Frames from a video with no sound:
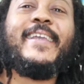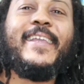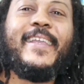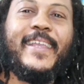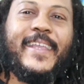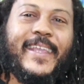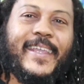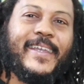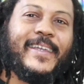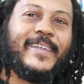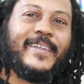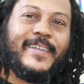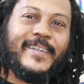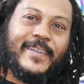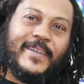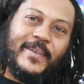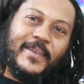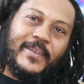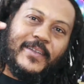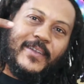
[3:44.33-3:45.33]
Yeah.
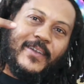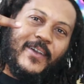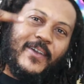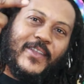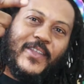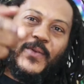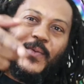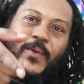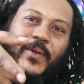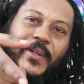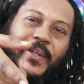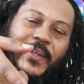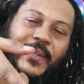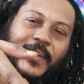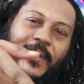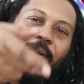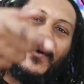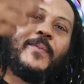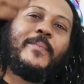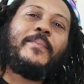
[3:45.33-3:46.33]
Oh, you weren't here.
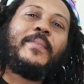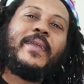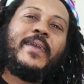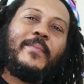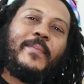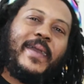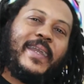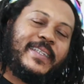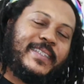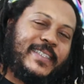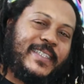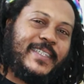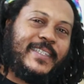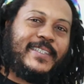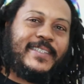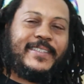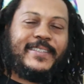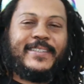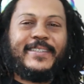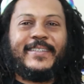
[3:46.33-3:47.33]
Oh, yeah, Mike
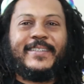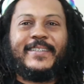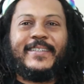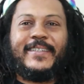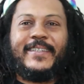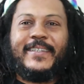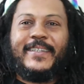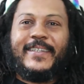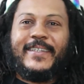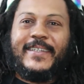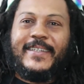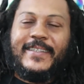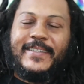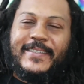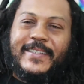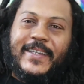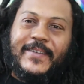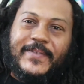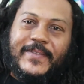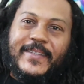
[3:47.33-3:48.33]
T's.
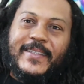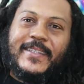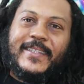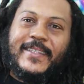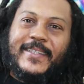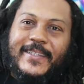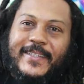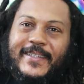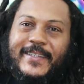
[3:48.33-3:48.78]
Definitely.